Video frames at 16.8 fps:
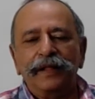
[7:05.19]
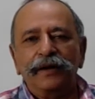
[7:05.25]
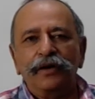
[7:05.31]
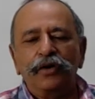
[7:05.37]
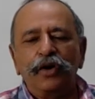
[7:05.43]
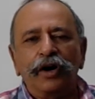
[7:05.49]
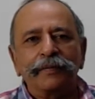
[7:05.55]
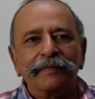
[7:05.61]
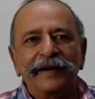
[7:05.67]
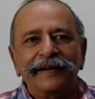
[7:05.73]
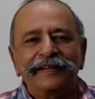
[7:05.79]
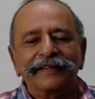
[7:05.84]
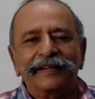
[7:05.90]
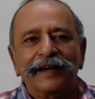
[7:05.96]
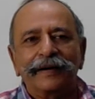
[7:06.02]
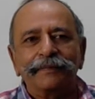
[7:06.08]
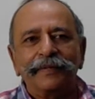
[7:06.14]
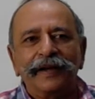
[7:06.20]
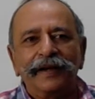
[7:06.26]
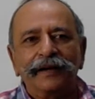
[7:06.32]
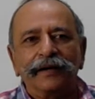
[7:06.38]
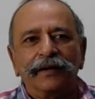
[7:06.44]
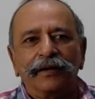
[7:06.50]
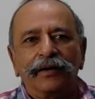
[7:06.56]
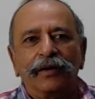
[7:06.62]
not much is
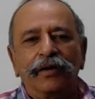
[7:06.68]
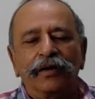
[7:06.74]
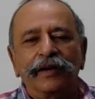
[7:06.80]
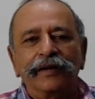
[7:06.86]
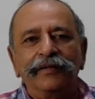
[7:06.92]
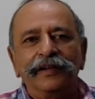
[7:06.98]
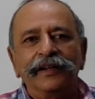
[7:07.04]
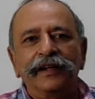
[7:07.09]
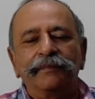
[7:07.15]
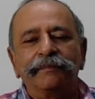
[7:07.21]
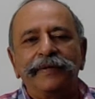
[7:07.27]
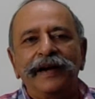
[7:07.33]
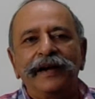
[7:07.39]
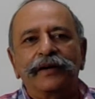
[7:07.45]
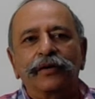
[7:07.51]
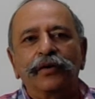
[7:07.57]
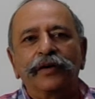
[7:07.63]
happening, or even the Belt